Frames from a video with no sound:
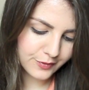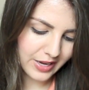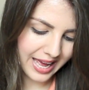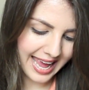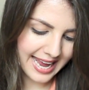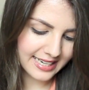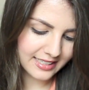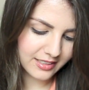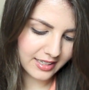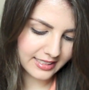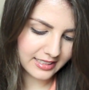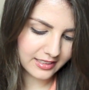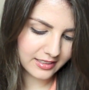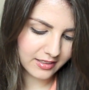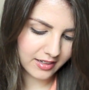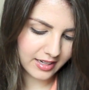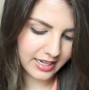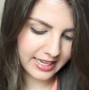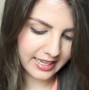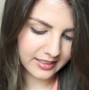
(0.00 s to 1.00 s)
for
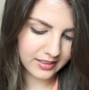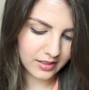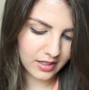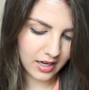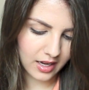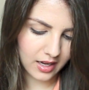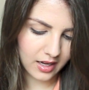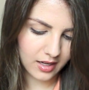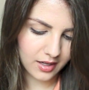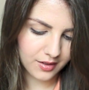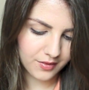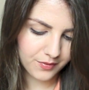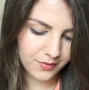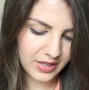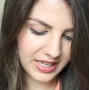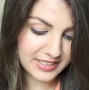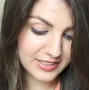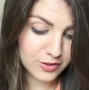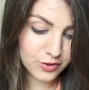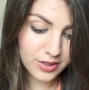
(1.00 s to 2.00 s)
$8.99.
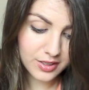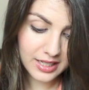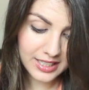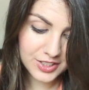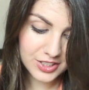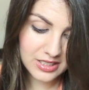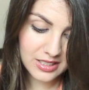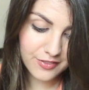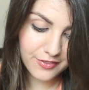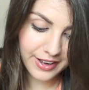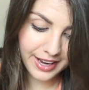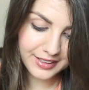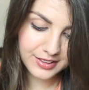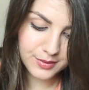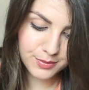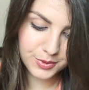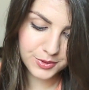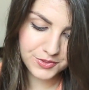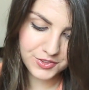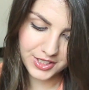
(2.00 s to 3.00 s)
It's not actually
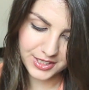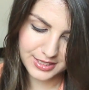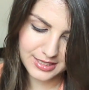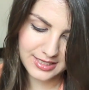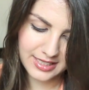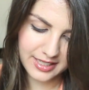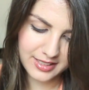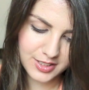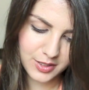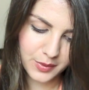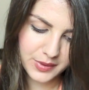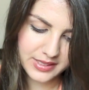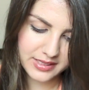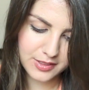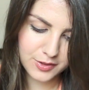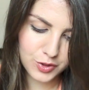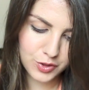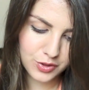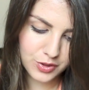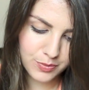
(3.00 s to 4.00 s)
available just yet, so it's a
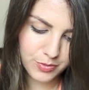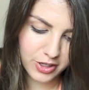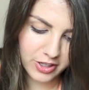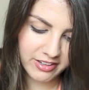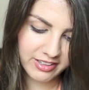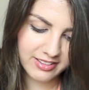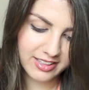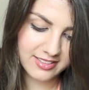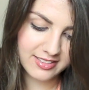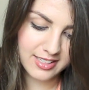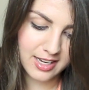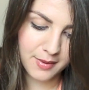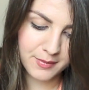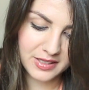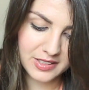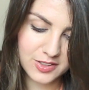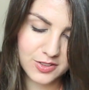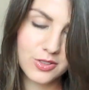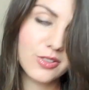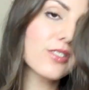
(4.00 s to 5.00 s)
new product that's
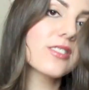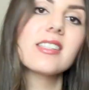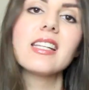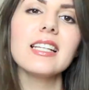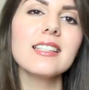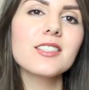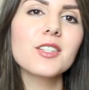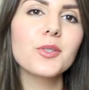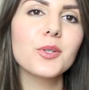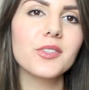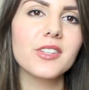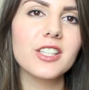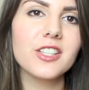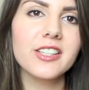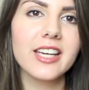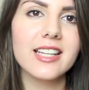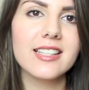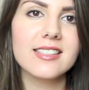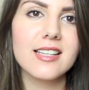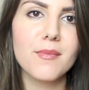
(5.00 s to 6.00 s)
coming soon. So that's cool that you
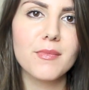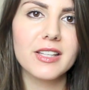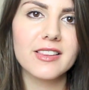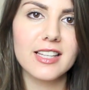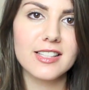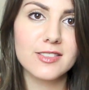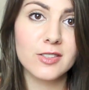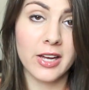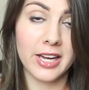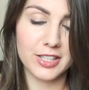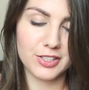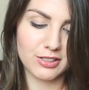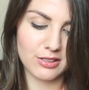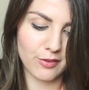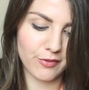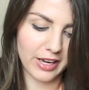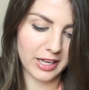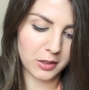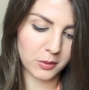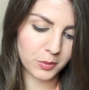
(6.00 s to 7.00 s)
get something that's not actually
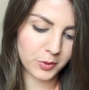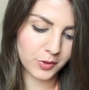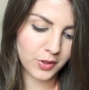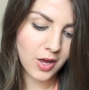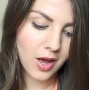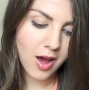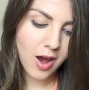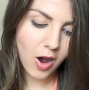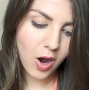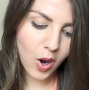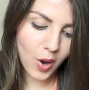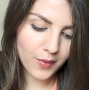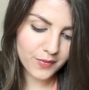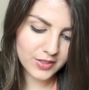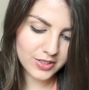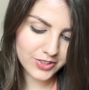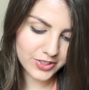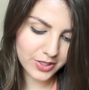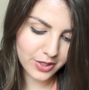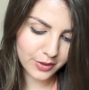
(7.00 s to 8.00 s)
available on
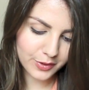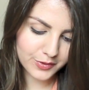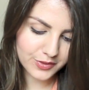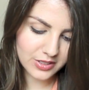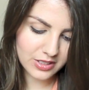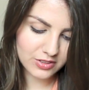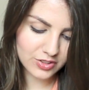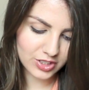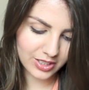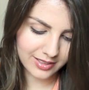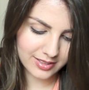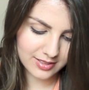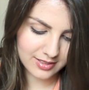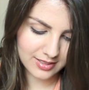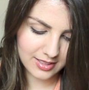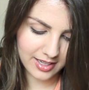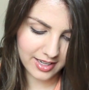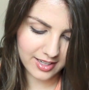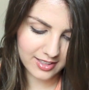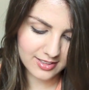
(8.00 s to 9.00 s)
the shelves
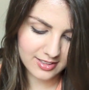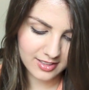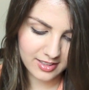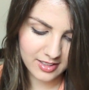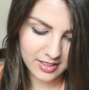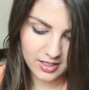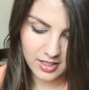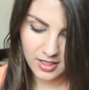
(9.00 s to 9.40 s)
just yet.